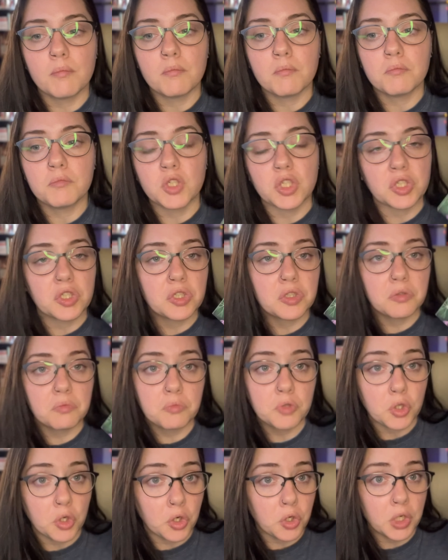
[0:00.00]
just
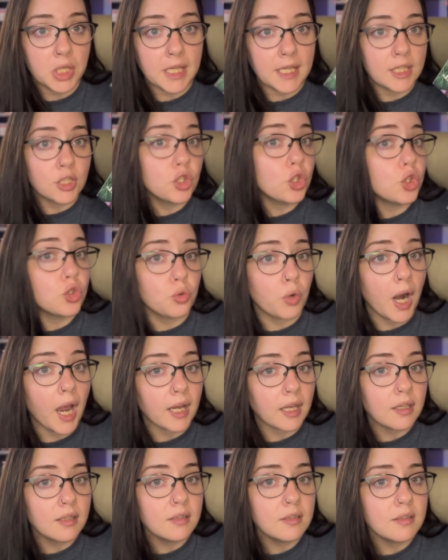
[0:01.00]
turning into
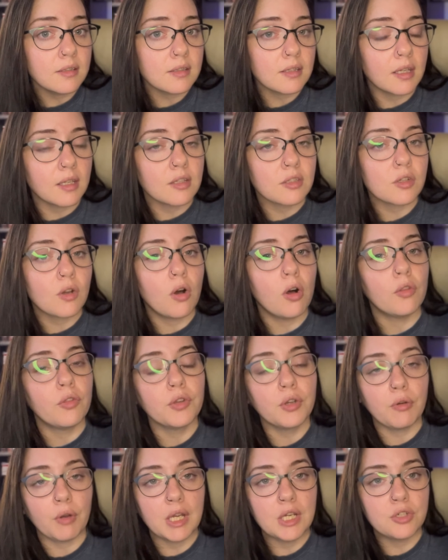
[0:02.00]
dragons, and it's called The
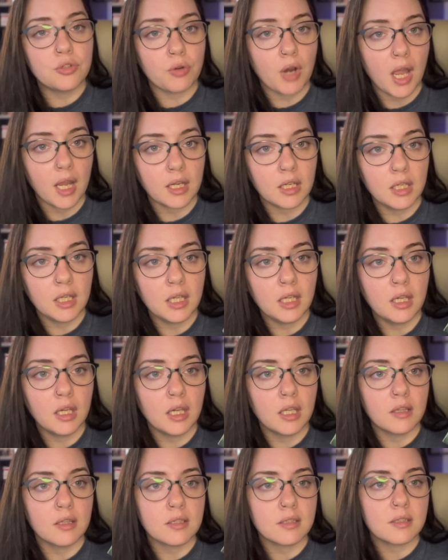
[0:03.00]
Great Dragoning,
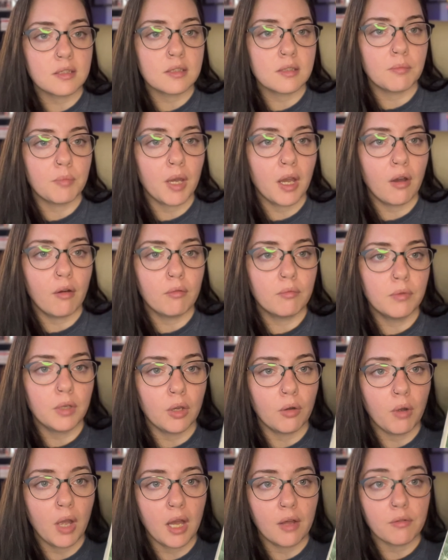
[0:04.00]
and this is about, you know,
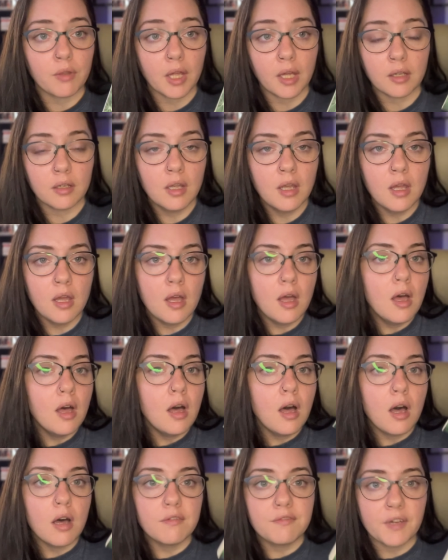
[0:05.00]
how that
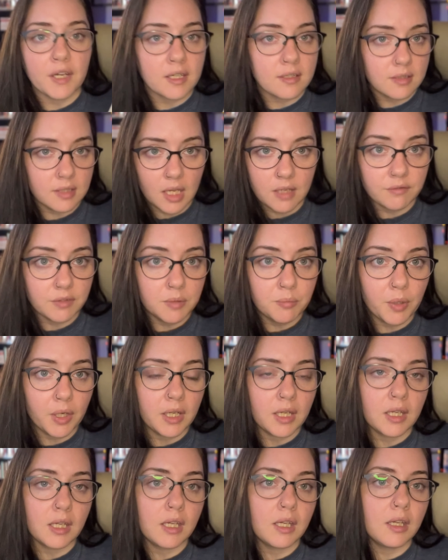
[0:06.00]
affects
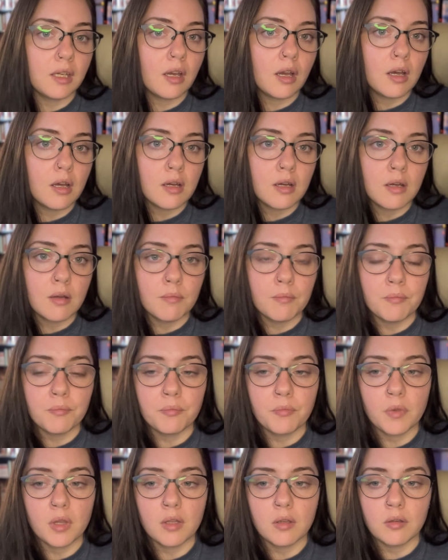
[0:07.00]
everybody,
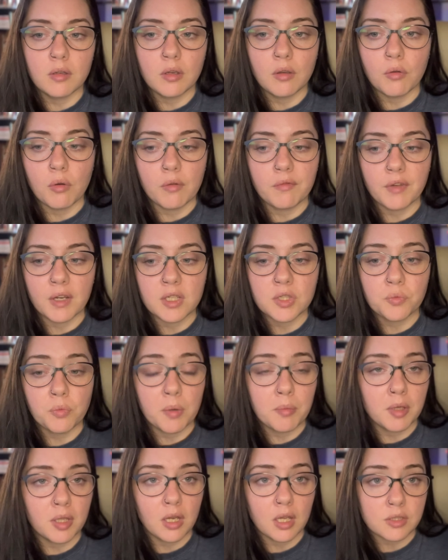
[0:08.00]
you know, affects
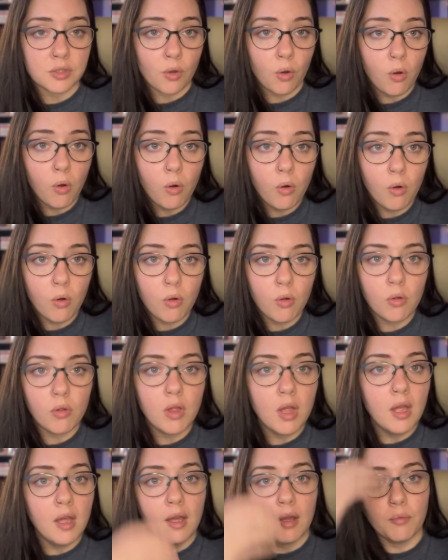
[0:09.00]
women as a whole,
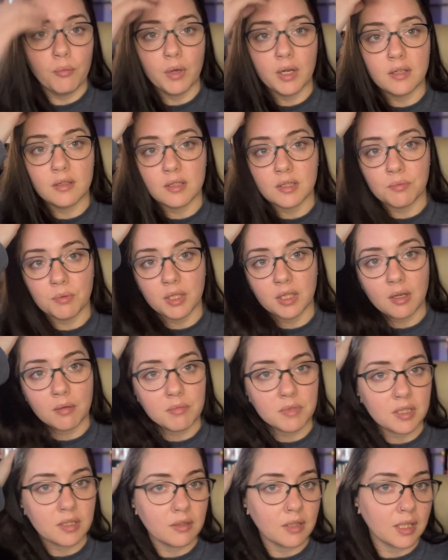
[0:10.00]
what it does when it
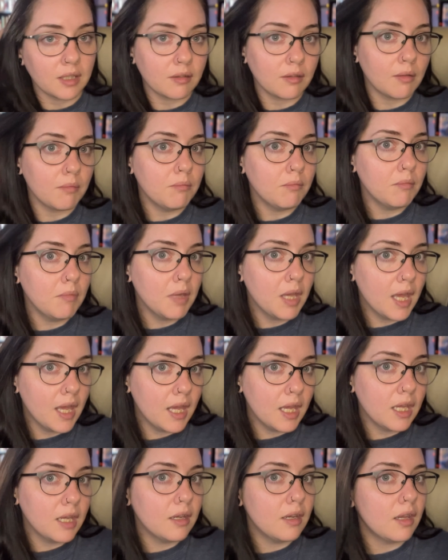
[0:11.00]
comes to like the
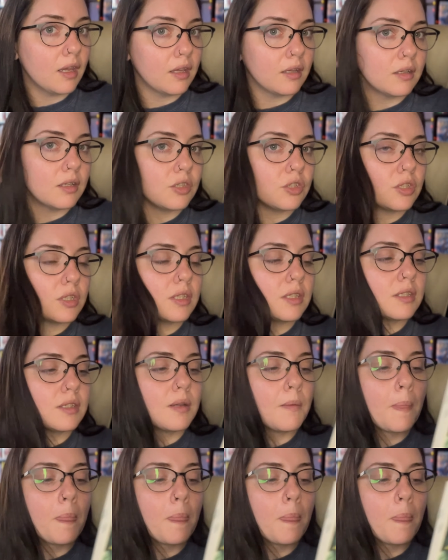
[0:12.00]
men, and it's just